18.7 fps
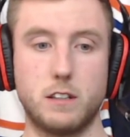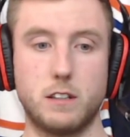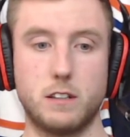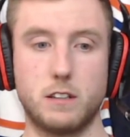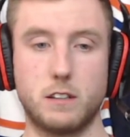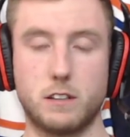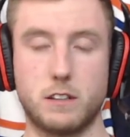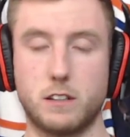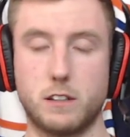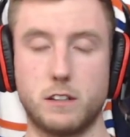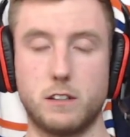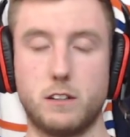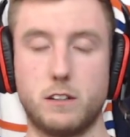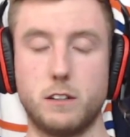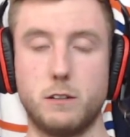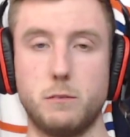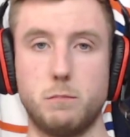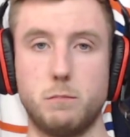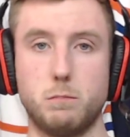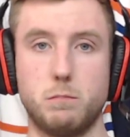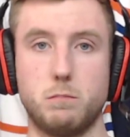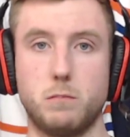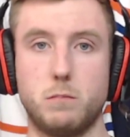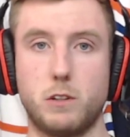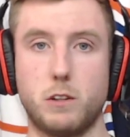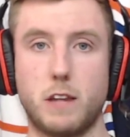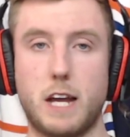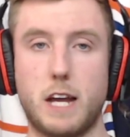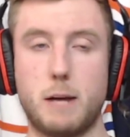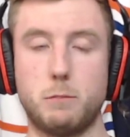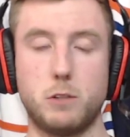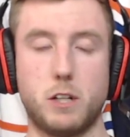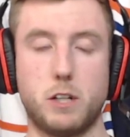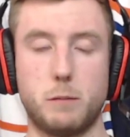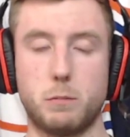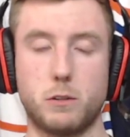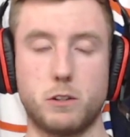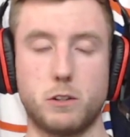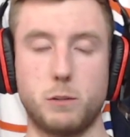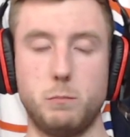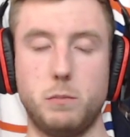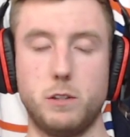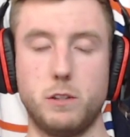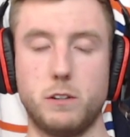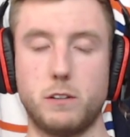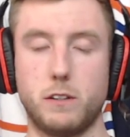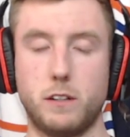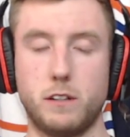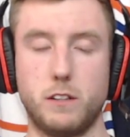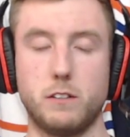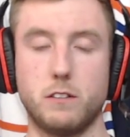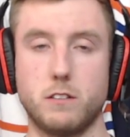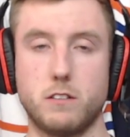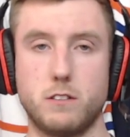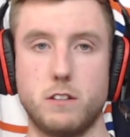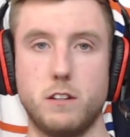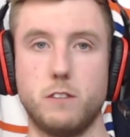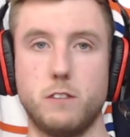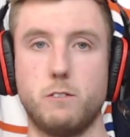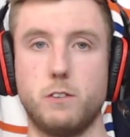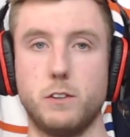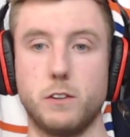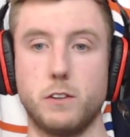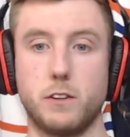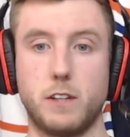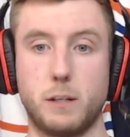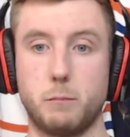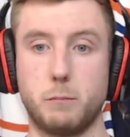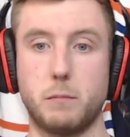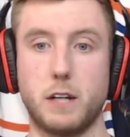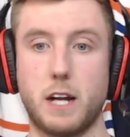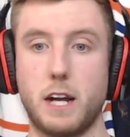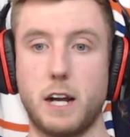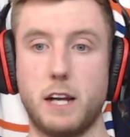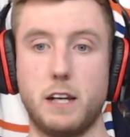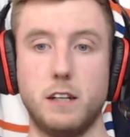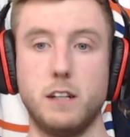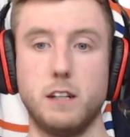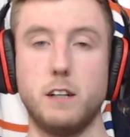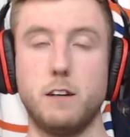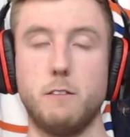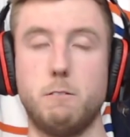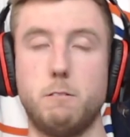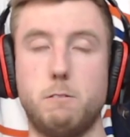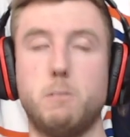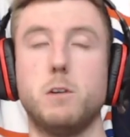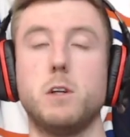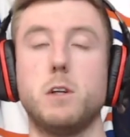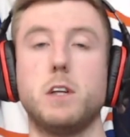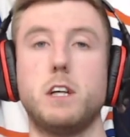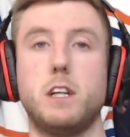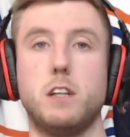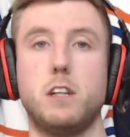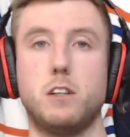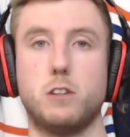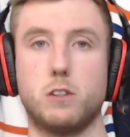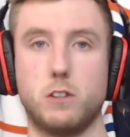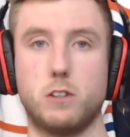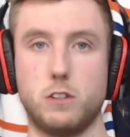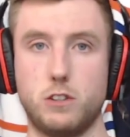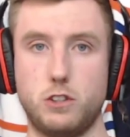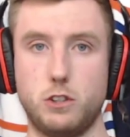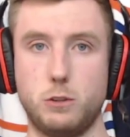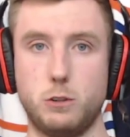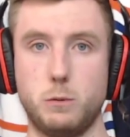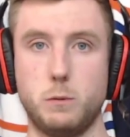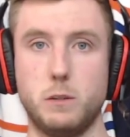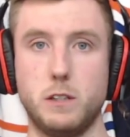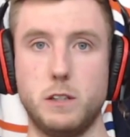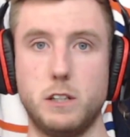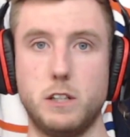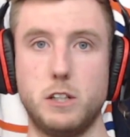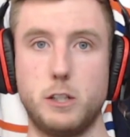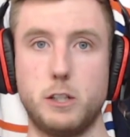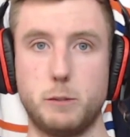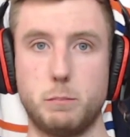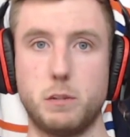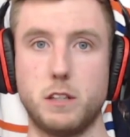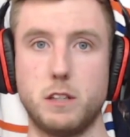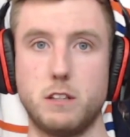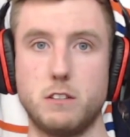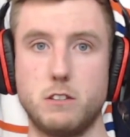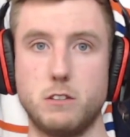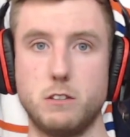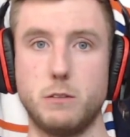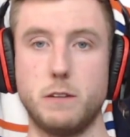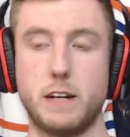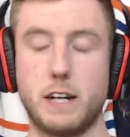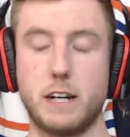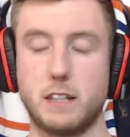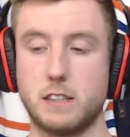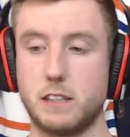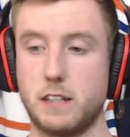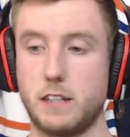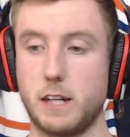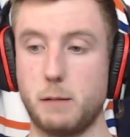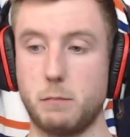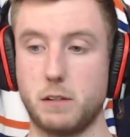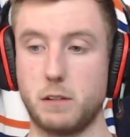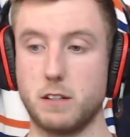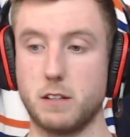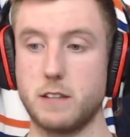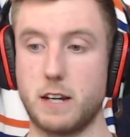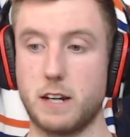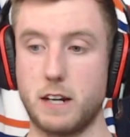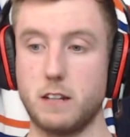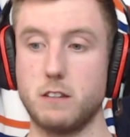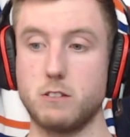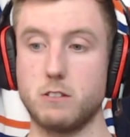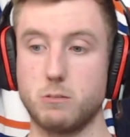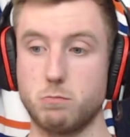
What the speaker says: click it on your laptop or computer, and you'll see the full thing. But I fully encourage you to please do that tonight, because that is